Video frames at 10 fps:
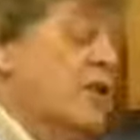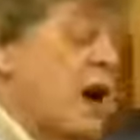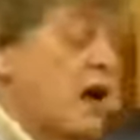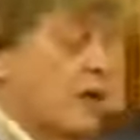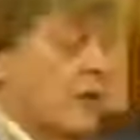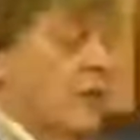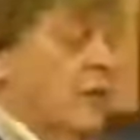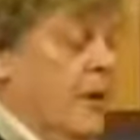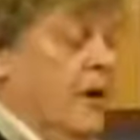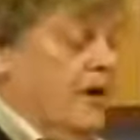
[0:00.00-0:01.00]
title,
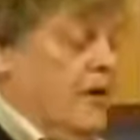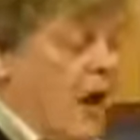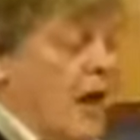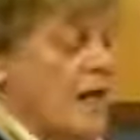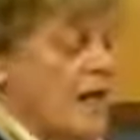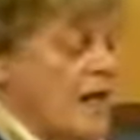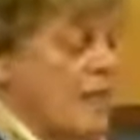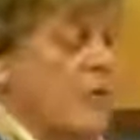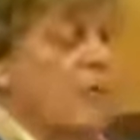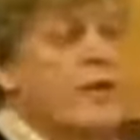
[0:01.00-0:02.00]

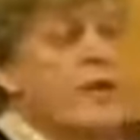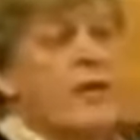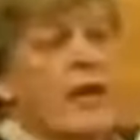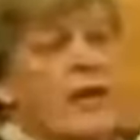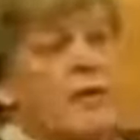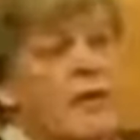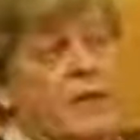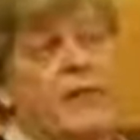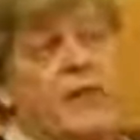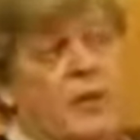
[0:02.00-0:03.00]
Zionism, the Real Enemy of the